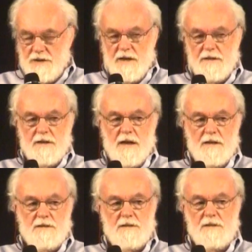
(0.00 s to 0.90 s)
the China
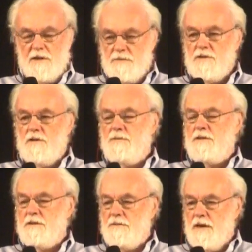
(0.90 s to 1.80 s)
case, the
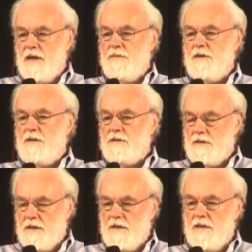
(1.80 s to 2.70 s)
absorption of labour is
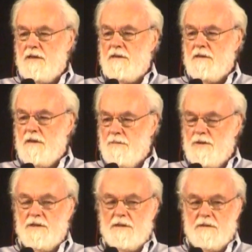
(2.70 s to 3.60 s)
a clear
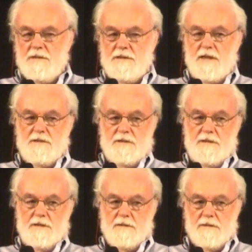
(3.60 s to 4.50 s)
political
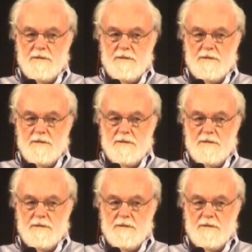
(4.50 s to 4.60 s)
necessity.